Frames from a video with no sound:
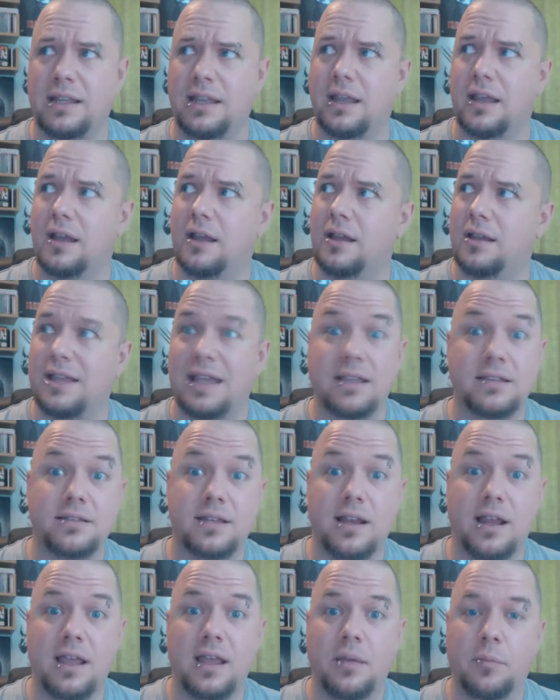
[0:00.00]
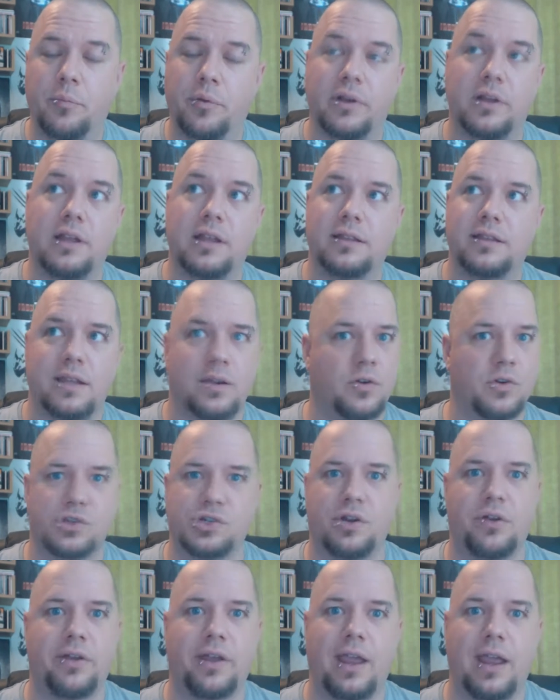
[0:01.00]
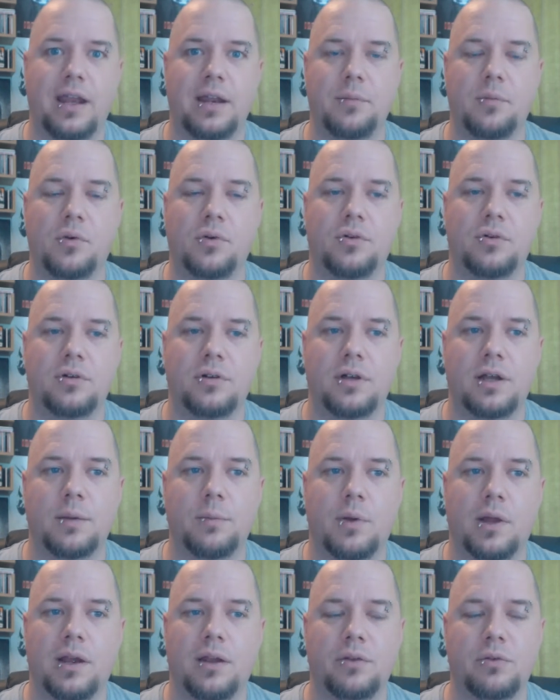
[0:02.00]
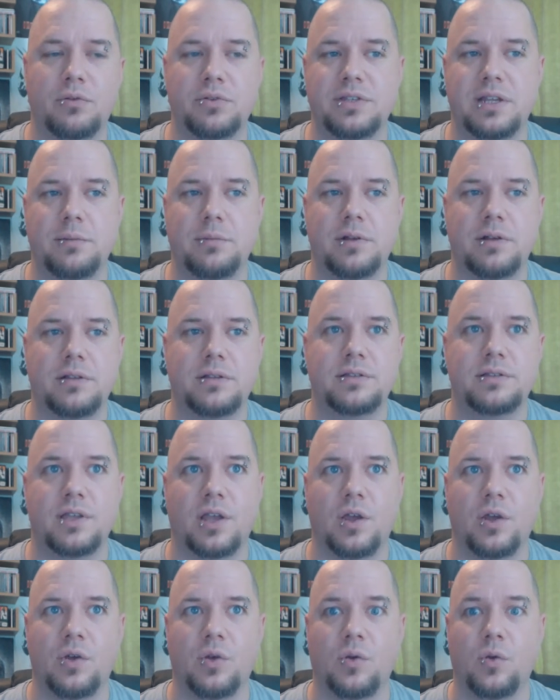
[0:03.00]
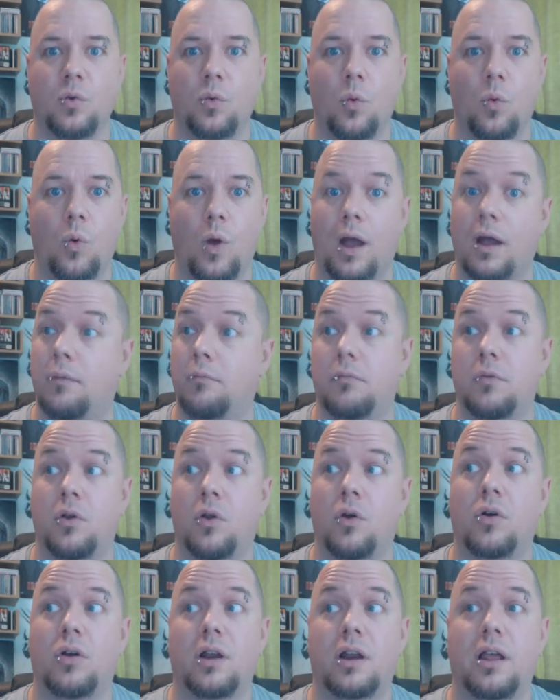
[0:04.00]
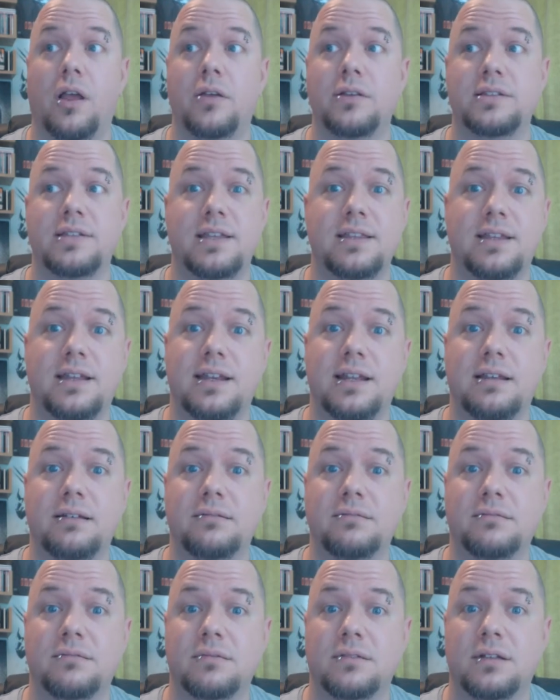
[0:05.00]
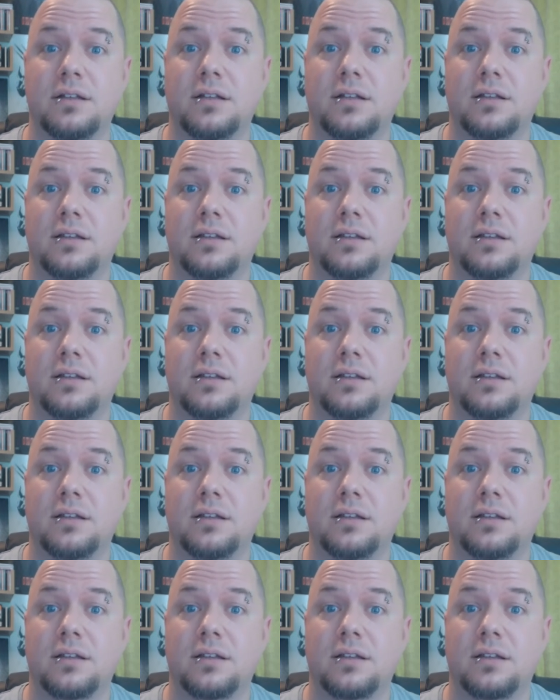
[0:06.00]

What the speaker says: yesterday, but they're not showing it anymore at my local cinema, so I'm not going to go and see that now.